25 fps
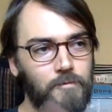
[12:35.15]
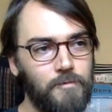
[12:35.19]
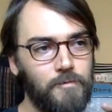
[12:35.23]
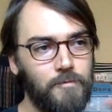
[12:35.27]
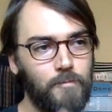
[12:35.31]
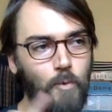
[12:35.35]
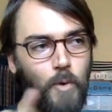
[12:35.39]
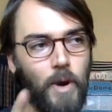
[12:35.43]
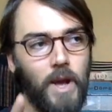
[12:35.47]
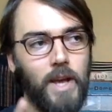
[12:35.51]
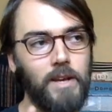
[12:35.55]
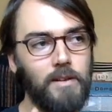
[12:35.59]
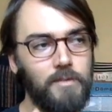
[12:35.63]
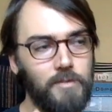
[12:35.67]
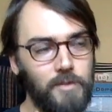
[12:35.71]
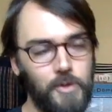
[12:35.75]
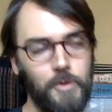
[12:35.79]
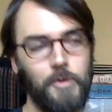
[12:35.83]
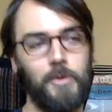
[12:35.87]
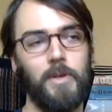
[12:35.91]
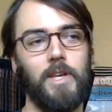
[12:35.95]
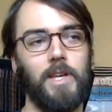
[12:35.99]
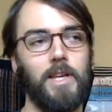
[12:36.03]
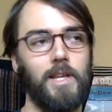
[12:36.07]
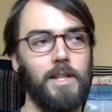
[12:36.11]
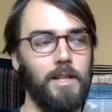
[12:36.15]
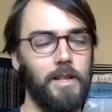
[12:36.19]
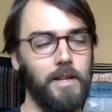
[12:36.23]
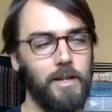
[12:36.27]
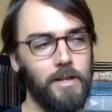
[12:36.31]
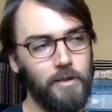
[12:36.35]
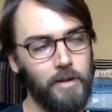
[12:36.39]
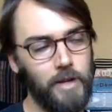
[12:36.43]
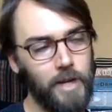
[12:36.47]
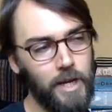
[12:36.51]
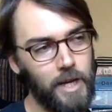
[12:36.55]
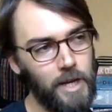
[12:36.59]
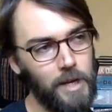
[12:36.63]
way of doing it, like,
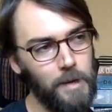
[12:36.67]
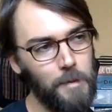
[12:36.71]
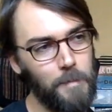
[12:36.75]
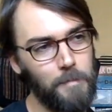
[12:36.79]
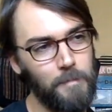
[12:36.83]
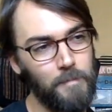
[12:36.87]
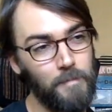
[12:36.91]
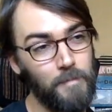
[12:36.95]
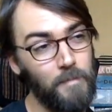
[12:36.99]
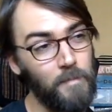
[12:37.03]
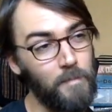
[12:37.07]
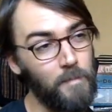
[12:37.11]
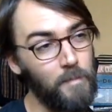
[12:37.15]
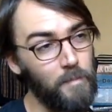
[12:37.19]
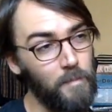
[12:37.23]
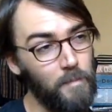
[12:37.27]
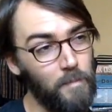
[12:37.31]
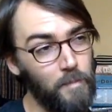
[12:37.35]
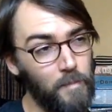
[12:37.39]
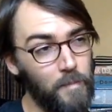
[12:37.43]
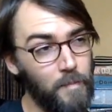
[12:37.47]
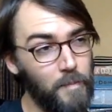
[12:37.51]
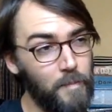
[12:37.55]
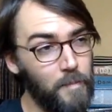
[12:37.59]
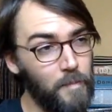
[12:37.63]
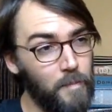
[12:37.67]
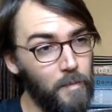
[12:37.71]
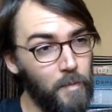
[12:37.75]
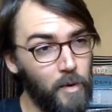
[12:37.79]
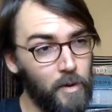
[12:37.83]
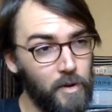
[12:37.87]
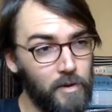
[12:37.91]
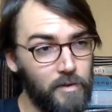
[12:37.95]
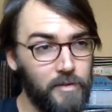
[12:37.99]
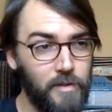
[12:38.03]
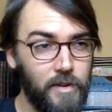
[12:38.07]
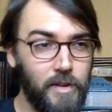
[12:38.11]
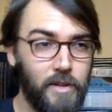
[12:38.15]
okay, I'm
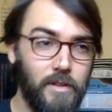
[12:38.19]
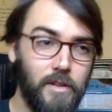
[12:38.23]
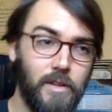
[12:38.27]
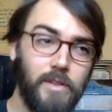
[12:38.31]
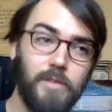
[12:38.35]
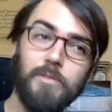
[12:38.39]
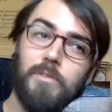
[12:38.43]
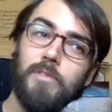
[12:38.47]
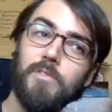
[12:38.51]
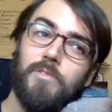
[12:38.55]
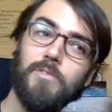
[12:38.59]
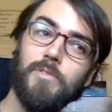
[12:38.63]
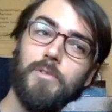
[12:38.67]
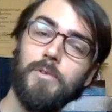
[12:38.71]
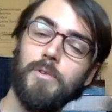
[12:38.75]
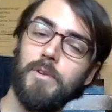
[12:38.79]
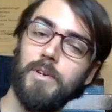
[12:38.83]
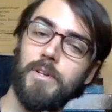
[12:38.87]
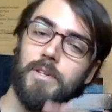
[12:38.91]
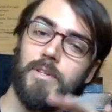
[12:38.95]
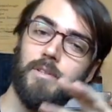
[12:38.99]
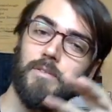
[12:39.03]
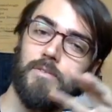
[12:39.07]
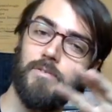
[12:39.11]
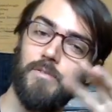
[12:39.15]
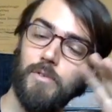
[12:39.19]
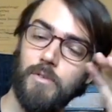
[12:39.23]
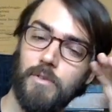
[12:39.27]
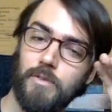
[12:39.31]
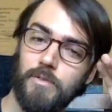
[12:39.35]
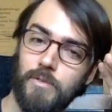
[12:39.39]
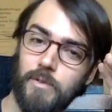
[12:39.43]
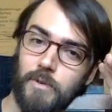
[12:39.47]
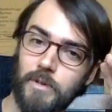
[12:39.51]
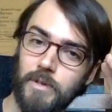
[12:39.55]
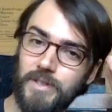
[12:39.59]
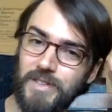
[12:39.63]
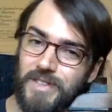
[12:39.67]
morphing the 3/4 into
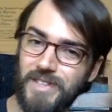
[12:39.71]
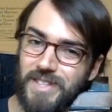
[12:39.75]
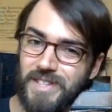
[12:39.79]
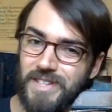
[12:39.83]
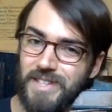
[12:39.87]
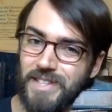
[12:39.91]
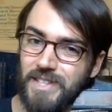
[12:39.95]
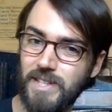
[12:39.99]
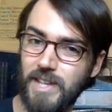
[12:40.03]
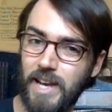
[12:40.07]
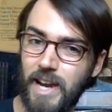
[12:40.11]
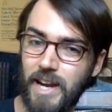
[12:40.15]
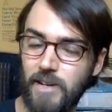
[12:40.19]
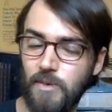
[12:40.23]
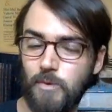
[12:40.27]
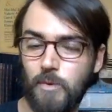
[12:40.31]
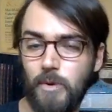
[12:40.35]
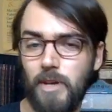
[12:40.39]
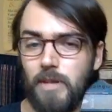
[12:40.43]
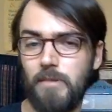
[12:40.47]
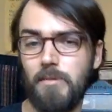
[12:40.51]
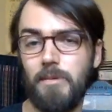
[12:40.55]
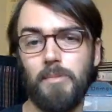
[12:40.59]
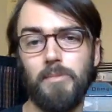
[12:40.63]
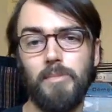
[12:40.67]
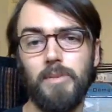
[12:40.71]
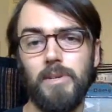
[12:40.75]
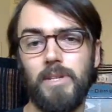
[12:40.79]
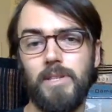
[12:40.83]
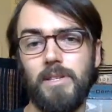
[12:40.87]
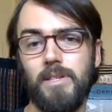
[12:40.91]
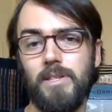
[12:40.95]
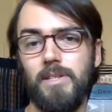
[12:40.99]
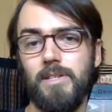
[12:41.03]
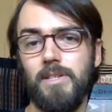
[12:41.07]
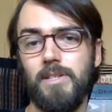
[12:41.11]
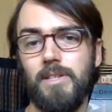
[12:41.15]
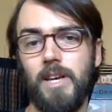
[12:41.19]
4/4 in this exact way, I'm going to play it
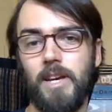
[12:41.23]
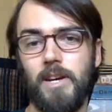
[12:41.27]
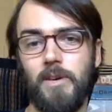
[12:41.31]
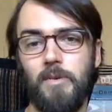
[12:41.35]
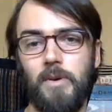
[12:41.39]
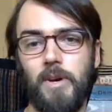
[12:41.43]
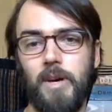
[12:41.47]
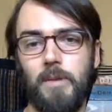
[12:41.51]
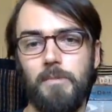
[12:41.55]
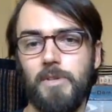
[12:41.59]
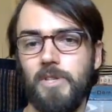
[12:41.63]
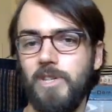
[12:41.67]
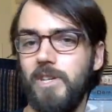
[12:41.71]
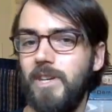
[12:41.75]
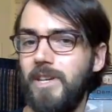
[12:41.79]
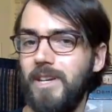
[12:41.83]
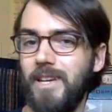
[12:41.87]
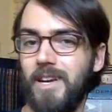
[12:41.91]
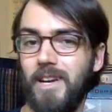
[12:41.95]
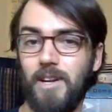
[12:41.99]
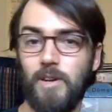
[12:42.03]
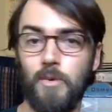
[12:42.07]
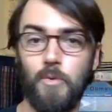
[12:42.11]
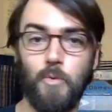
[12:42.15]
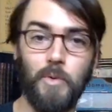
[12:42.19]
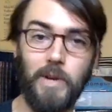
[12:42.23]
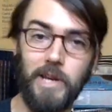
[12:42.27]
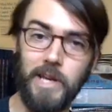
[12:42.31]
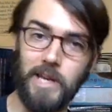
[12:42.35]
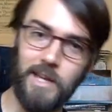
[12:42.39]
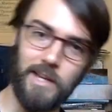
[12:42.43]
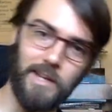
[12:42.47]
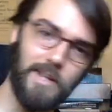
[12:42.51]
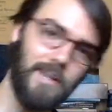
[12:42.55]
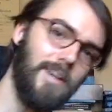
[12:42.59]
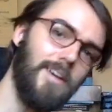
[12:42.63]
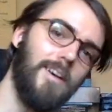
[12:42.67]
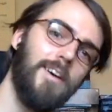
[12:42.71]
this exact way, I'm just going to kind of wing it.
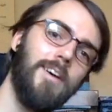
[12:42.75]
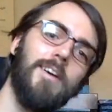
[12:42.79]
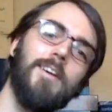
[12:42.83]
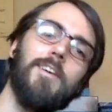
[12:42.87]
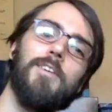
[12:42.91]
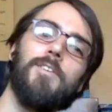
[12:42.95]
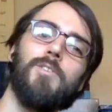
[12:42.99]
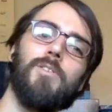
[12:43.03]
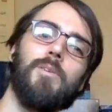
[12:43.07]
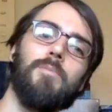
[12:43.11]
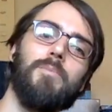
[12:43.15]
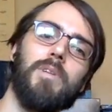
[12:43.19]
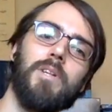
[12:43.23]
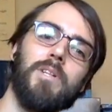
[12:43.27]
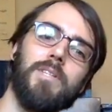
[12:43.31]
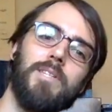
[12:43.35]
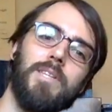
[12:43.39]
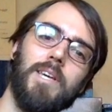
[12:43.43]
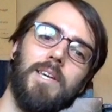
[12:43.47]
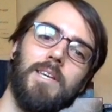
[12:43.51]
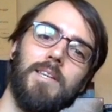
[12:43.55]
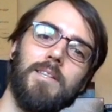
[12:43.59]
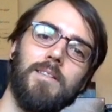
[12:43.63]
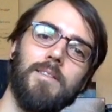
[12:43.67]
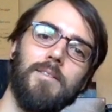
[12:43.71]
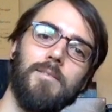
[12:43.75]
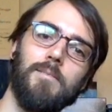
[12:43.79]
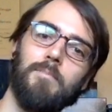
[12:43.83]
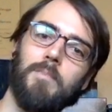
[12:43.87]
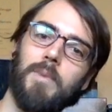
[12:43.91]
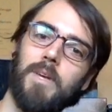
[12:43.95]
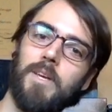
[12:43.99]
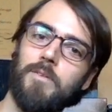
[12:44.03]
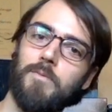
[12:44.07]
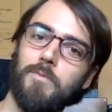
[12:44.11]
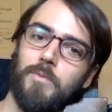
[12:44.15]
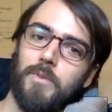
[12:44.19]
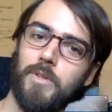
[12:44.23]
So I'm going to take the
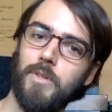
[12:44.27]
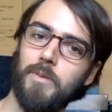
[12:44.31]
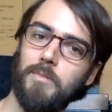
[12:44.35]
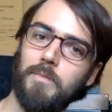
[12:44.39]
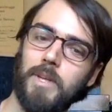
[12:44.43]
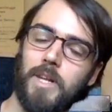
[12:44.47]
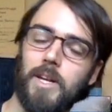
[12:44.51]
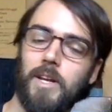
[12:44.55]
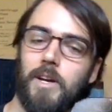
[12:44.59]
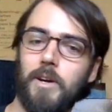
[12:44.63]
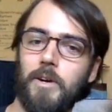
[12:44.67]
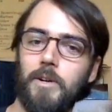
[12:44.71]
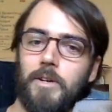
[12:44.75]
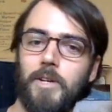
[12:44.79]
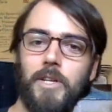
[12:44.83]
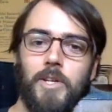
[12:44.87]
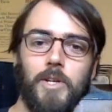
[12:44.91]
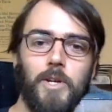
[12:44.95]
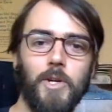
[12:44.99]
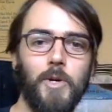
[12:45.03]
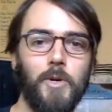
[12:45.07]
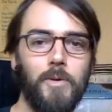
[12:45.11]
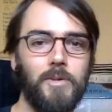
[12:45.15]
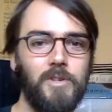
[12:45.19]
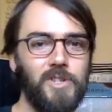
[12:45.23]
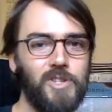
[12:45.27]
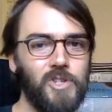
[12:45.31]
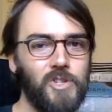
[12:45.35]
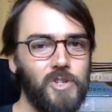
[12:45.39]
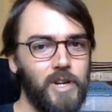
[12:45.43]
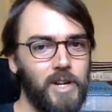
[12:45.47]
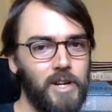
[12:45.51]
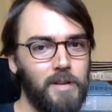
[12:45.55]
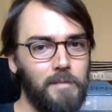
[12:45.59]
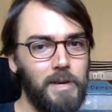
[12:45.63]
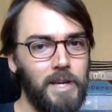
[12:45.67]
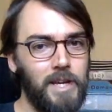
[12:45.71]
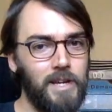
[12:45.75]
main rhythm that I already know and just
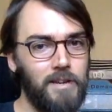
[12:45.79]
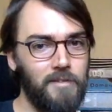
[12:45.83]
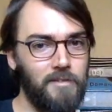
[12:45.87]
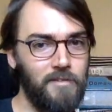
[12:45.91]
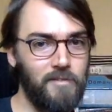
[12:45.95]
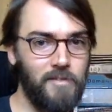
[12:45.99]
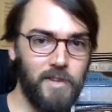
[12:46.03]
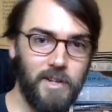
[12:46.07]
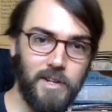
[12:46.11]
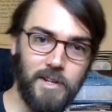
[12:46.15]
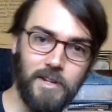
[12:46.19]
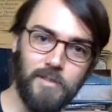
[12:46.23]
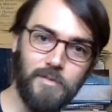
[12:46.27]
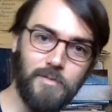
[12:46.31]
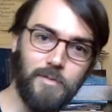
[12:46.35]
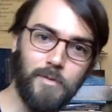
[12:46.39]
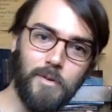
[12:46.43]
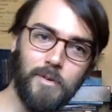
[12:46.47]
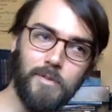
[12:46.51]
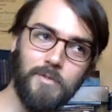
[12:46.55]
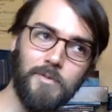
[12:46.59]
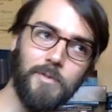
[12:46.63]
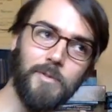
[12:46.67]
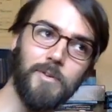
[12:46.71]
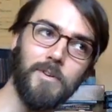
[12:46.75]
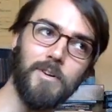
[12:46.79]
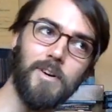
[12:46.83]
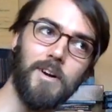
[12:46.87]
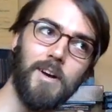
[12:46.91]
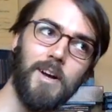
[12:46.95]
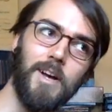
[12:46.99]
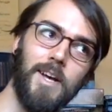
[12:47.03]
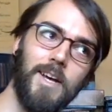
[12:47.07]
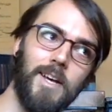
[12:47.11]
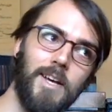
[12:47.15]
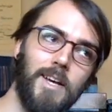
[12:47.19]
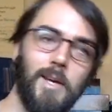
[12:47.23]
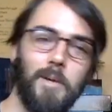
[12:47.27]
try to make it fit into 4/4
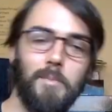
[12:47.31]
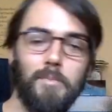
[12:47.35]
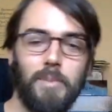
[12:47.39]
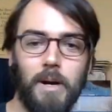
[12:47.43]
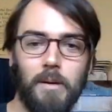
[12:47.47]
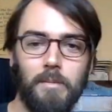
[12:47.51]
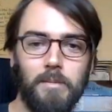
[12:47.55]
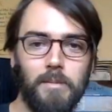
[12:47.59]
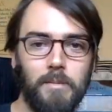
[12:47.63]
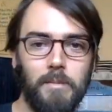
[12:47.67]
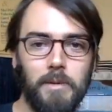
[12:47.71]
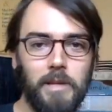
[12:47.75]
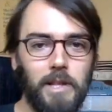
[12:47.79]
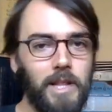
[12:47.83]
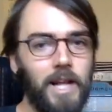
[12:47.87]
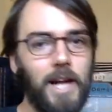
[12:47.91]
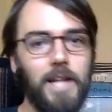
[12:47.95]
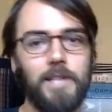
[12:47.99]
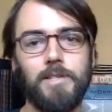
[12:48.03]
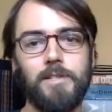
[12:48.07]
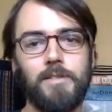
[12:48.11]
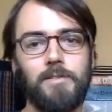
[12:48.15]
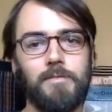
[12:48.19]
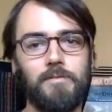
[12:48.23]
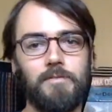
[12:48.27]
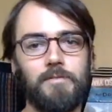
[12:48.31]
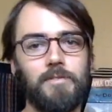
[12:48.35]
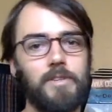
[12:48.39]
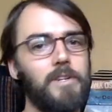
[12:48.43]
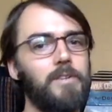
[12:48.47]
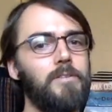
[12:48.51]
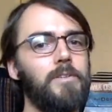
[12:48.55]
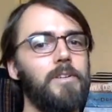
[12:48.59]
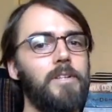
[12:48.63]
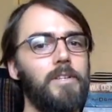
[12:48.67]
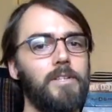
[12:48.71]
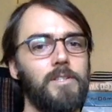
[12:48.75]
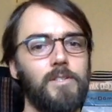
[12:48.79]
in probably lots of
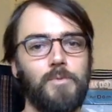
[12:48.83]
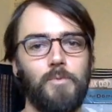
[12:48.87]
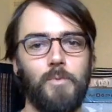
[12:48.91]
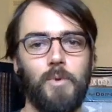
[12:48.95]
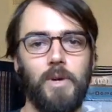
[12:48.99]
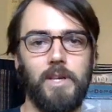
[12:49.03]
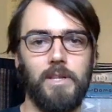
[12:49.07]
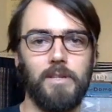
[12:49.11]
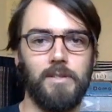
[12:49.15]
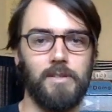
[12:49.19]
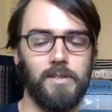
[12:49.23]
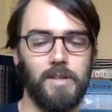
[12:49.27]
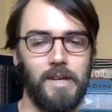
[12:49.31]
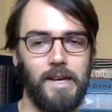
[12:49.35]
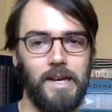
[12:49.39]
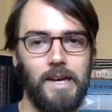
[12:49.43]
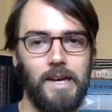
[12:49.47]
various ways.